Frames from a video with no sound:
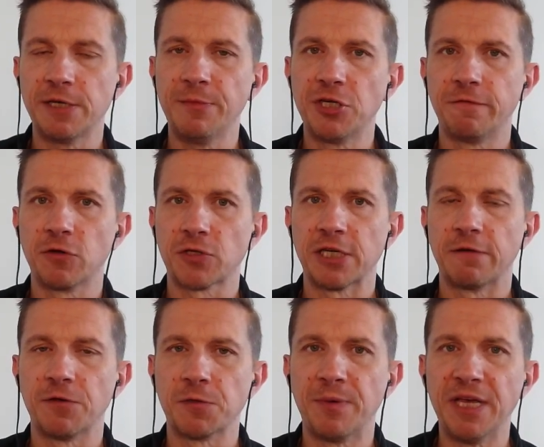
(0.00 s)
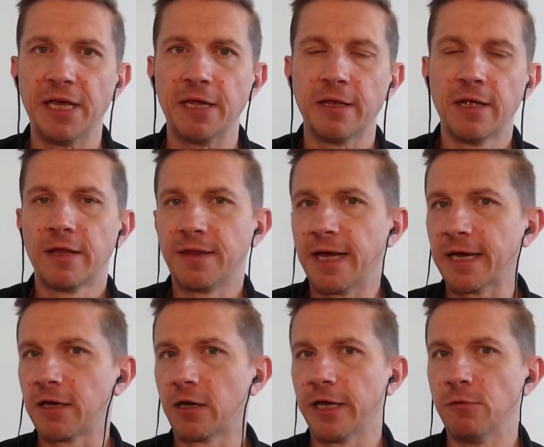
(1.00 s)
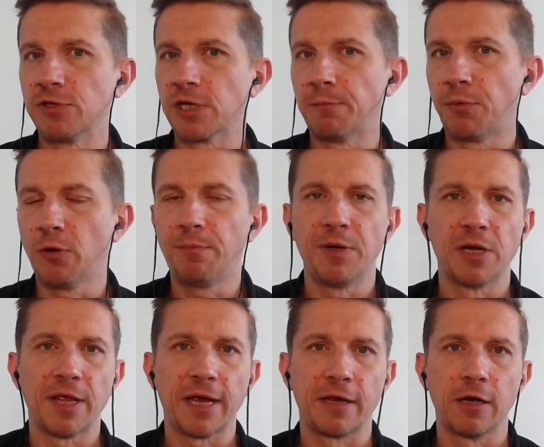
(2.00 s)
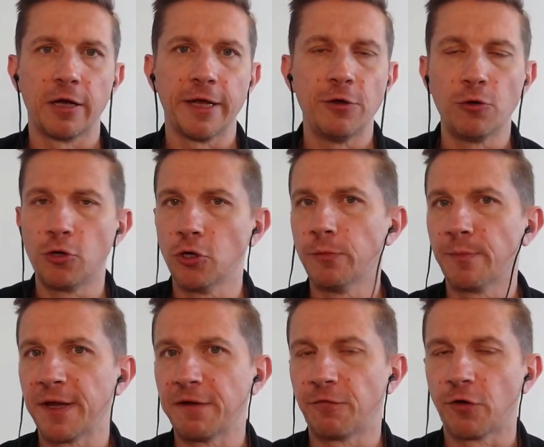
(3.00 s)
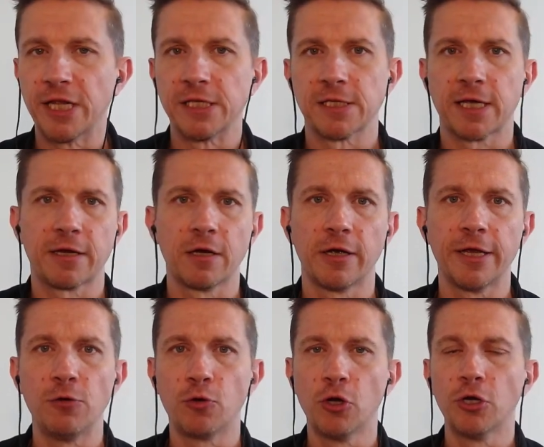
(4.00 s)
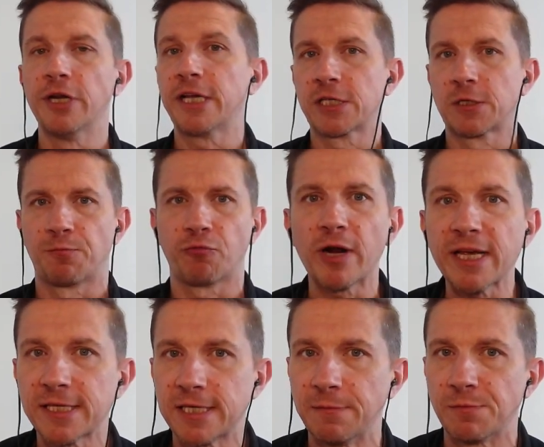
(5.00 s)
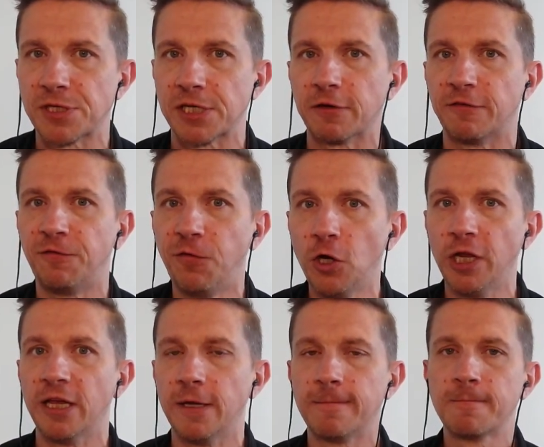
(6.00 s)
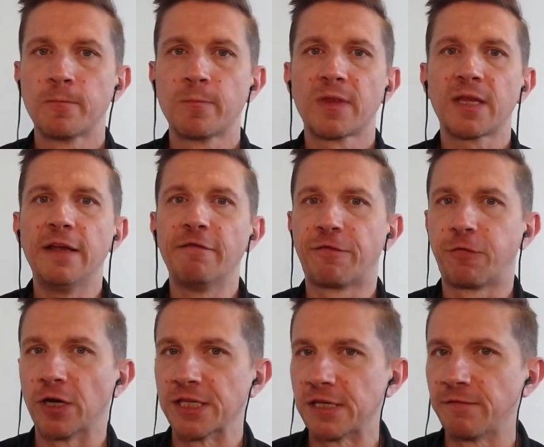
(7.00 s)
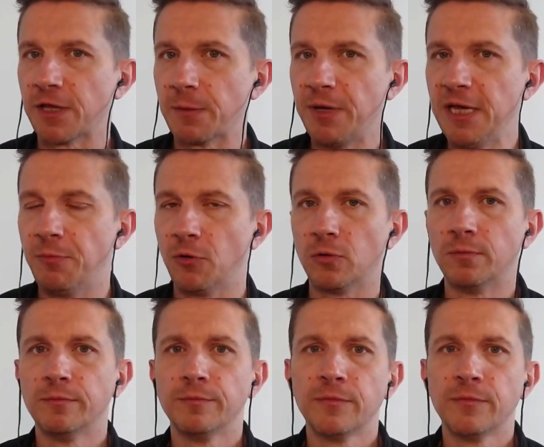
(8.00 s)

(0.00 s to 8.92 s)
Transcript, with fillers: image of yourself as being that guy who was unpopular, that guy who couldn't make friends, that guy who couldn't express himself fully in front of other people.